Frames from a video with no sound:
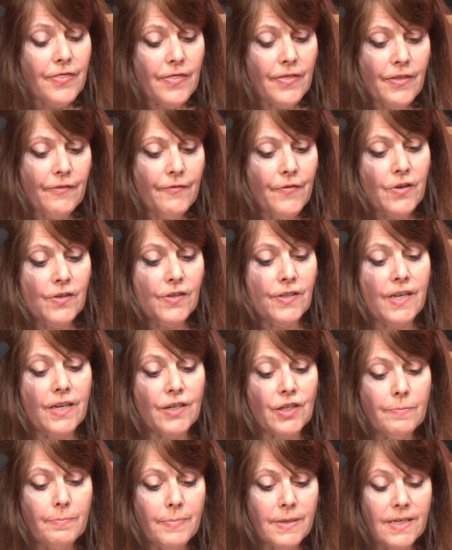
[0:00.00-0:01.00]
The first
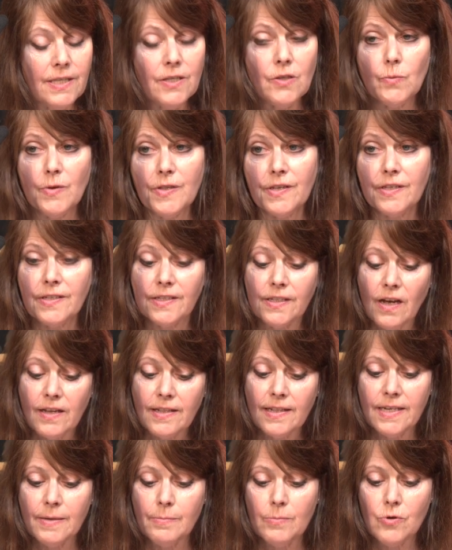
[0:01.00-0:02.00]
section begins with a
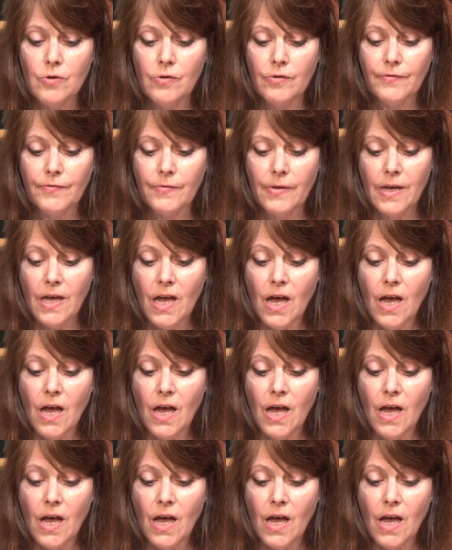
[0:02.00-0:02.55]
startling move.